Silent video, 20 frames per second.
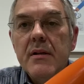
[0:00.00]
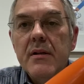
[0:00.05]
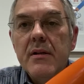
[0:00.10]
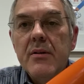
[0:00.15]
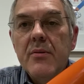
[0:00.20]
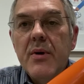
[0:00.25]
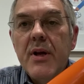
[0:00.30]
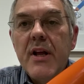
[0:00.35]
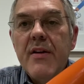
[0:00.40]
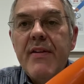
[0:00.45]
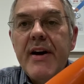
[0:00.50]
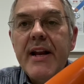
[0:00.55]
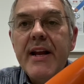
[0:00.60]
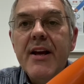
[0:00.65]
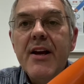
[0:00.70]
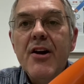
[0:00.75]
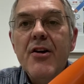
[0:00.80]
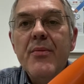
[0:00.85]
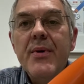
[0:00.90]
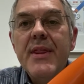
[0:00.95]
Well, I've had a
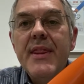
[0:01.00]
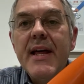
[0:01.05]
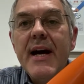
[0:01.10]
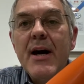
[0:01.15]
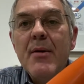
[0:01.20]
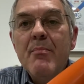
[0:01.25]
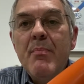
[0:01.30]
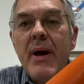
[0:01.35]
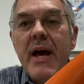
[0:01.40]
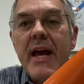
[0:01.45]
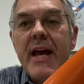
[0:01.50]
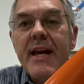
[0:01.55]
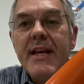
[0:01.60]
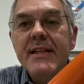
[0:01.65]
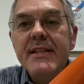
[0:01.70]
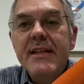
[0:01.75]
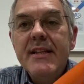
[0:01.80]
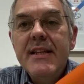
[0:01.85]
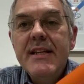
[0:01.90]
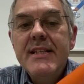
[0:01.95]
go with that
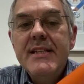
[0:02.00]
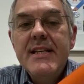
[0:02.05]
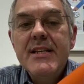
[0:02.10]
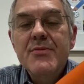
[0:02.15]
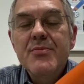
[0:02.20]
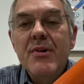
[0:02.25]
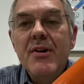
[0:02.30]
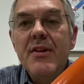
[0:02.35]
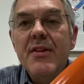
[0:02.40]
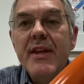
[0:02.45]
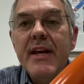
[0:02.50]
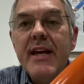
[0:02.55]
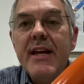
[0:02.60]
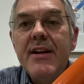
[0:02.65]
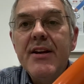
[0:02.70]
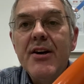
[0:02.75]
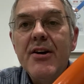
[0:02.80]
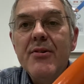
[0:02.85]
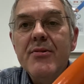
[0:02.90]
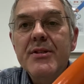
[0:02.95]
paint, and this is what the
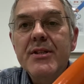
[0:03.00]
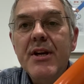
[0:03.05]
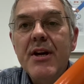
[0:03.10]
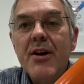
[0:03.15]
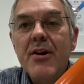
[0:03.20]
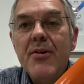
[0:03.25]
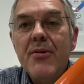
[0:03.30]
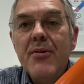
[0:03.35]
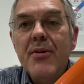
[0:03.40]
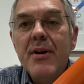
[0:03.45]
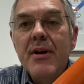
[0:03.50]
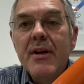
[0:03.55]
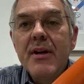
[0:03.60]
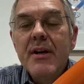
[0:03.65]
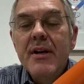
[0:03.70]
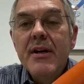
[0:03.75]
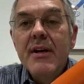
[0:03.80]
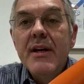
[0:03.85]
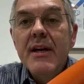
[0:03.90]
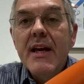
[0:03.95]
nose cone
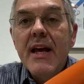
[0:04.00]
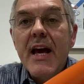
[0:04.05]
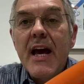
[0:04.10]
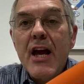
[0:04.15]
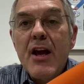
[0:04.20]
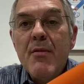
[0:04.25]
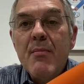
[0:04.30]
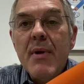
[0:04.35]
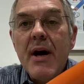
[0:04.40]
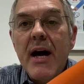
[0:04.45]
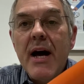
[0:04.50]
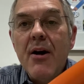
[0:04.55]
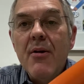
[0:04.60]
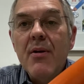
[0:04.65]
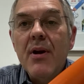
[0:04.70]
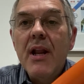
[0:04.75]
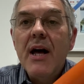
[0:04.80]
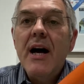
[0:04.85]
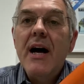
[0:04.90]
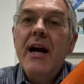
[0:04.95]
came
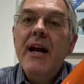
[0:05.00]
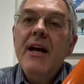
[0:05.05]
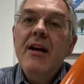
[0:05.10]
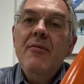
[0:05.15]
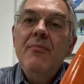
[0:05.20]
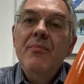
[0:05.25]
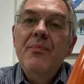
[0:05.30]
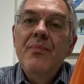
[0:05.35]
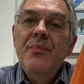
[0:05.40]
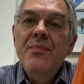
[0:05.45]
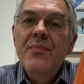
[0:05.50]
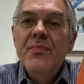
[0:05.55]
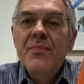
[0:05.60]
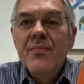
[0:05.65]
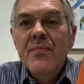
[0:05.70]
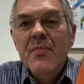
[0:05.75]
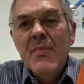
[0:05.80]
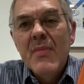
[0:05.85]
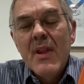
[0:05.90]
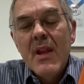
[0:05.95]
out like.
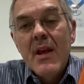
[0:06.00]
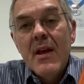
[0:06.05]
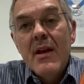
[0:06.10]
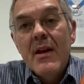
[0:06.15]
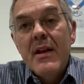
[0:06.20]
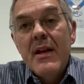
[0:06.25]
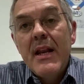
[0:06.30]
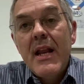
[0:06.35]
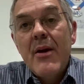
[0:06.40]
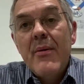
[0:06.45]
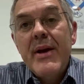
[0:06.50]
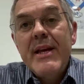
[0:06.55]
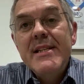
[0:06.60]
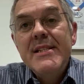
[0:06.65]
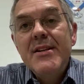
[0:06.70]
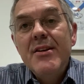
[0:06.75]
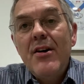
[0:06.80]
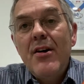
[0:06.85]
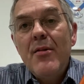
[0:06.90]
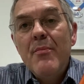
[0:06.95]
Now, it's
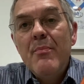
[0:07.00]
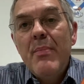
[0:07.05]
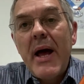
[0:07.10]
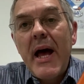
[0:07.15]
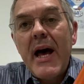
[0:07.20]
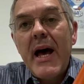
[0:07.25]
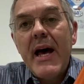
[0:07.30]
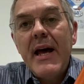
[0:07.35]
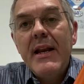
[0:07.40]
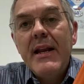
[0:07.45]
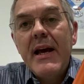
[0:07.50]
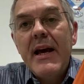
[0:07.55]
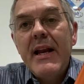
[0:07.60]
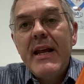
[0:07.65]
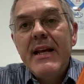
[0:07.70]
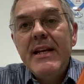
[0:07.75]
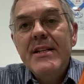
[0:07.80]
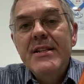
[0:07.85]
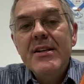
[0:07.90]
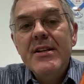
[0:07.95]
not bad, and
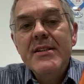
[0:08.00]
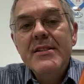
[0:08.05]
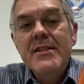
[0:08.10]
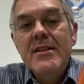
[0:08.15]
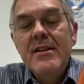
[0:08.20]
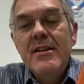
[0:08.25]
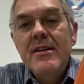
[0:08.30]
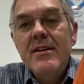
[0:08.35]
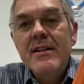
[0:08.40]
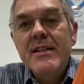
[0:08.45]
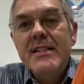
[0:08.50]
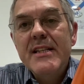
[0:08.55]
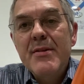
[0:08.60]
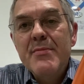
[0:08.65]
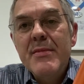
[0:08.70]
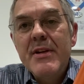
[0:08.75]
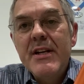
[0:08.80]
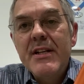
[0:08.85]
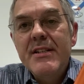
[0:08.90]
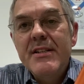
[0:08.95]
it does look
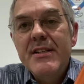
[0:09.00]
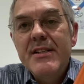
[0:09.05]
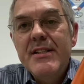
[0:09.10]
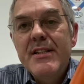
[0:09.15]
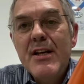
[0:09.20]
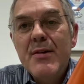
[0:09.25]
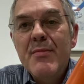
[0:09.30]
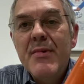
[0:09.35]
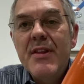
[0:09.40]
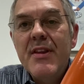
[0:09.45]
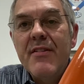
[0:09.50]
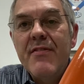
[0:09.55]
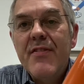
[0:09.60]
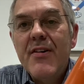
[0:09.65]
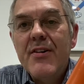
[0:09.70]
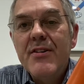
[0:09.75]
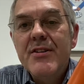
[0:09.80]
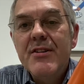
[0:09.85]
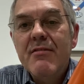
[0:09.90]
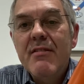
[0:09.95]
similar to some of the
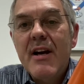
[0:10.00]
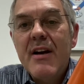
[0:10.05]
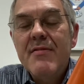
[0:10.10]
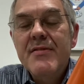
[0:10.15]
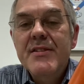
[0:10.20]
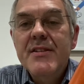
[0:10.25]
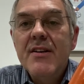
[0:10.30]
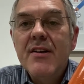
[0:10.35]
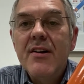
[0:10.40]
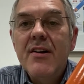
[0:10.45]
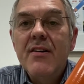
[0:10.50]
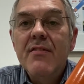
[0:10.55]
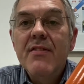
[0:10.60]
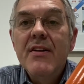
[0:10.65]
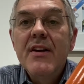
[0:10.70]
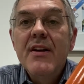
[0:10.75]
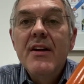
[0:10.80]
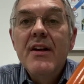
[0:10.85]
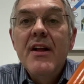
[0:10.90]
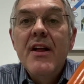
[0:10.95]
photographs of
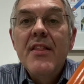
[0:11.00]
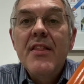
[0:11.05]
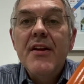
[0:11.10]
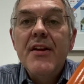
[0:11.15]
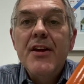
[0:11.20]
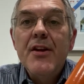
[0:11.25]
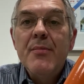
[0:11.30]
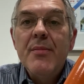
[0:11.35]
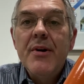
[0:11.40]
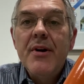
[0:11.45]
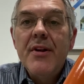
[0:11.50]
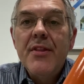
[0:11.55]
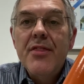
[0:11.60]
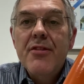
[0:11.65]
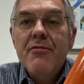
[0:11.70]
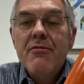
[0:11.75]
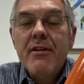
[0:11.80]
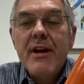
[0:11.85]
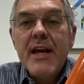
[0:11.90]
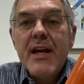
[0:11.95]
Thunderbird
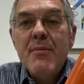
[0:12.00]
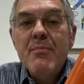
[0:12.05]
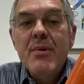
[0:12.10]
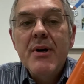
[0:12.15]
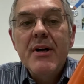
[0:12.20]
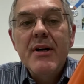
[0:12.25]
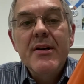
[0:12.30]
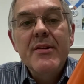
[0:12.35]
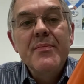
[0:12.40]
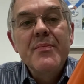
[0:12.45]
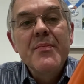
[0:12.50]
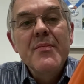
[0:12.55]
3, but